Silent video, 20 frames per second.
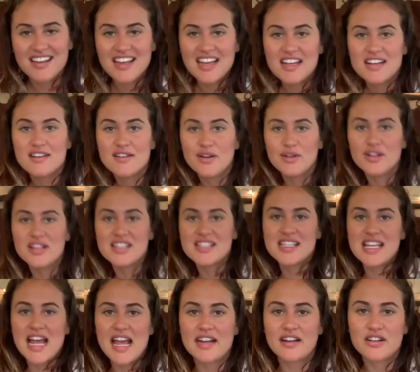And notice
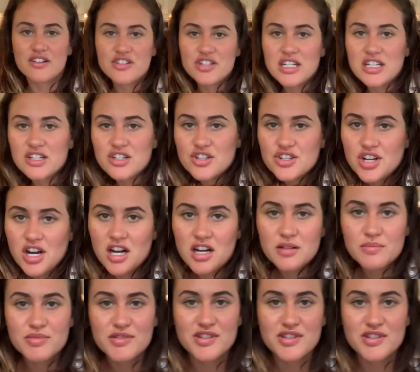the energy, sharp,